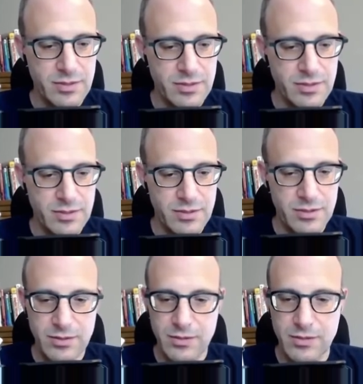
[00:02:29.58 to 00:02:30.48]
set
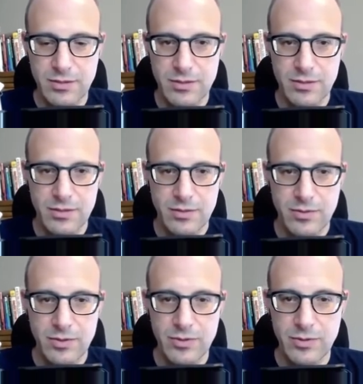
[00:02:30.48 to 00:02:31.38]
uh,
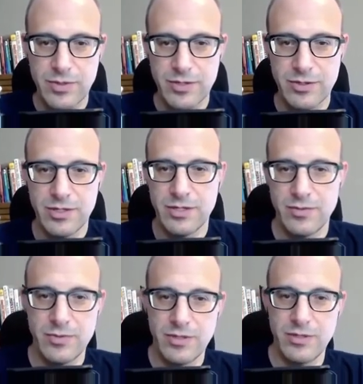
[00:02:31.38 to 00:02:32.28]
do a better job
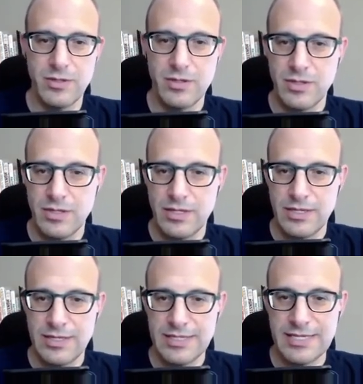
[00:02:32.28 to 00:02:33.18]
of the
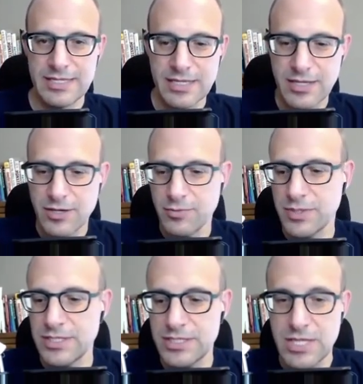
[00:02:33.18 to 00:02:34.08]
indenting there,
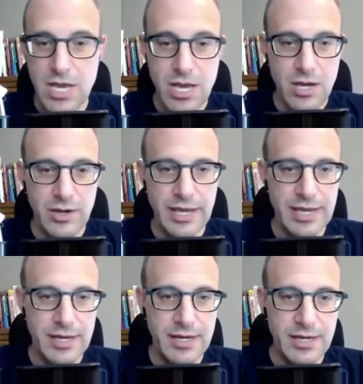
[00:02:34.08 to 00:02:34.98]
please. Okay,
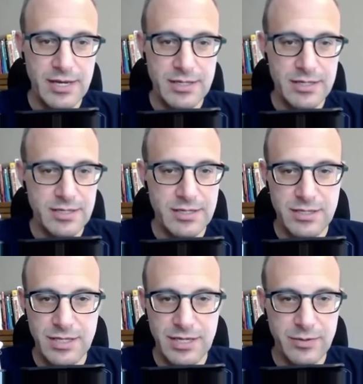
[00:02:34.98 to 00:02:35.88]

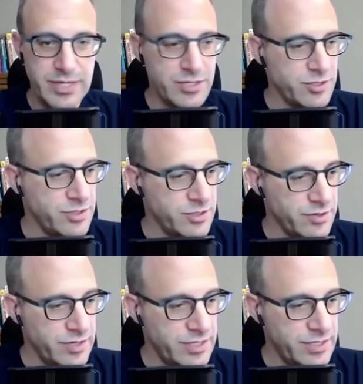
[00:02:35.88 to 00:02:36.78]
layout manager,
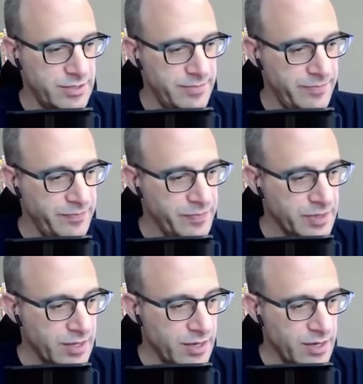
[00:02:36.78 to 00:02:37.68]
great.
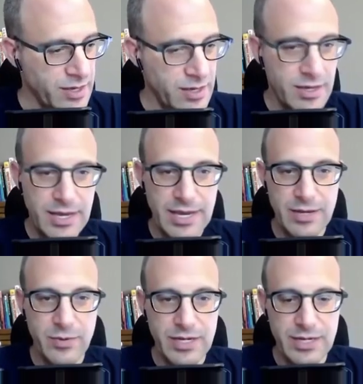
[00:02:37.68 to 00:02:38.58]
and
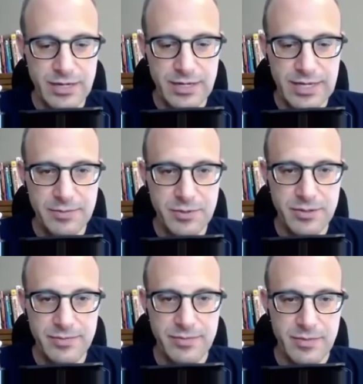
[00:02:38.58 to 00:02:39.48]
we need an
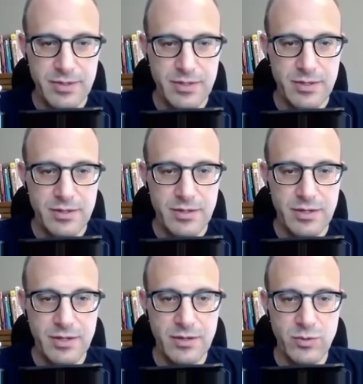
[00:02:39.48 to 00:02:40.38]
adapter.
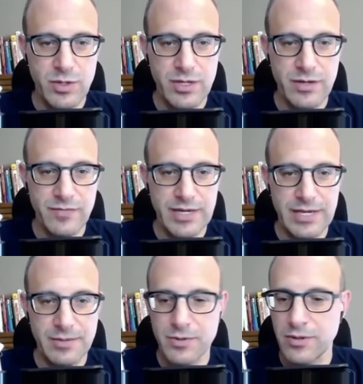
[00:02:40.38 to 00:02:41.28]
And what kind of
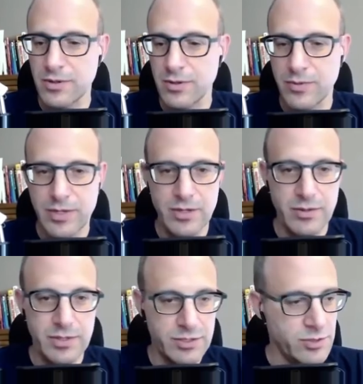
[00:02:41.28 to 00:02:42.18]
adapter are we
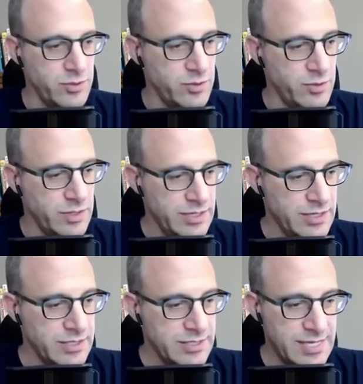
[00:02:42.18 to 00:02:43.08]
going to
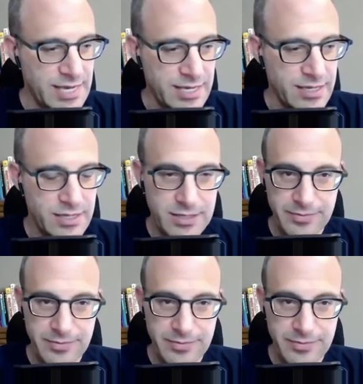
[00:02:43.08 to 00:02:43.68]
take.